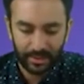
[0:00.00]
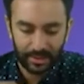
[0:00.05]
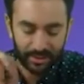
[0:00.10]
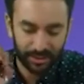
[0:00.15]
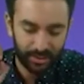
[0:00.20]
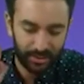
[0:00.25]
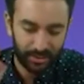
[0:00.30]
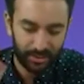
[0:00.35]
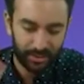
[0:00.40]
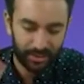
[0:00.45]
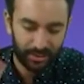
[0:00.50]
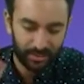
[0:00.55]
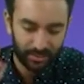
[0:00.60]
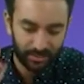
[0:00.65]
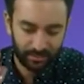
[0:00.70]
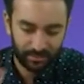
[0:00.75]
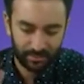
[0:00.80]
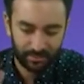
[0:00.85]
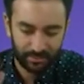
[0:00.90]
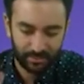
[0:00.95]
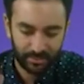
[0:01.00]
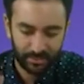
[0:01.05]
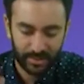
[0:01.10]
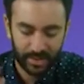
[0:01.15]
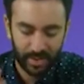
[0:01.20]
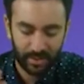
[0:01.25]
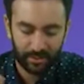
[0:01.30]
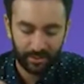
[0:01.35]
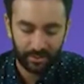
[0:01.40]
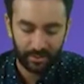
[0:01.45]
And this is actually
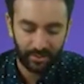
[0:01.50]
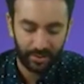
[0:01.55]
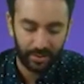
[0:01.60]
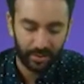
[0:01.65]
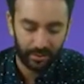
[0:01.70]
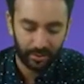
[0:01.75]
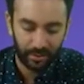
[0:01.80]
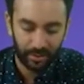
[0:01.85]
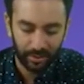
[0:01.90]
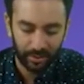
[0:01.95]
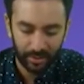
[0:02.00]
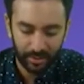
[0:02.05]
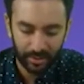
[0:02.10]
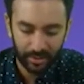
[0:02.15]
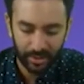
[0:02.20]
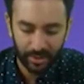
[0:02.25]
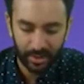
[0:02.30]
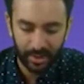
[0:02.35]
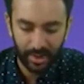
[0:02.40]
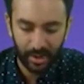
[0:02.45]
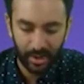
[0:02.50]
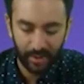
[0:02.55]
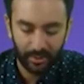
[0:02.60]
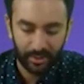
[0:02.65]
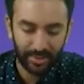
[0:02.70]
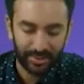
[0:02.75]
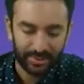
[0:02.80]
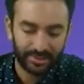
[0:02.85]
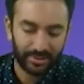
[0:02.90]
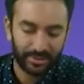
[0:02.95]
now the real
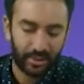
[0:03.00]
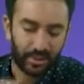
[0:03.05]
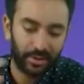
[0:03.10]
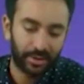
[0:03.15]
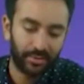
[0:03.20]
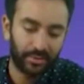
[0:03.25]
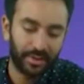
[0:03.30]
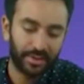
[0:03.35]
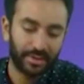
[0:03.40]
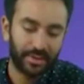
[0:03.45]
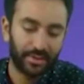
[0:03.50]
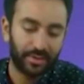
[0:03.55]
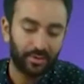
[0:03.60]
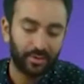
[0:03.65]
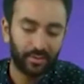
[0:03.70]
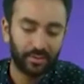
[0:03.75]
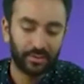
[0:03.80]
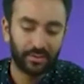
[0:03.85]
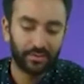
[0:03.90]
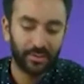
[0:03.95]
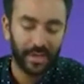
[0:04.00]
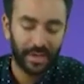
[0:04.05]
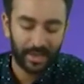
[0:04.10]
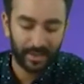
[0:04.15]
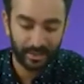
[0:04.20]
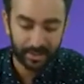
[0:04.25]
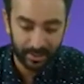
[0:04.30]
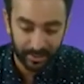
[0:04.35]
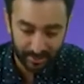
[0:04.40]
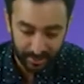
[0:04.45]
look. And now we're going to start erasing
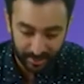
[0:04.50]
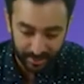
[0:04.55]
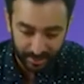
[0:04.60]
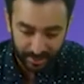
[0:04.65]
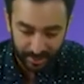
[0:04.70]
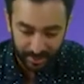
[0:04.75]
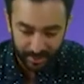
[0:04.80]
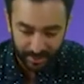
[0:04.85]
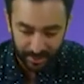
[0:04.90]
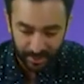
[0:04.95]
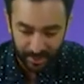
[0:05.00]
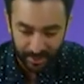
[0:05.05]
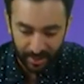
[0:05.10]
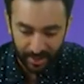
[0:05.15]
all the black.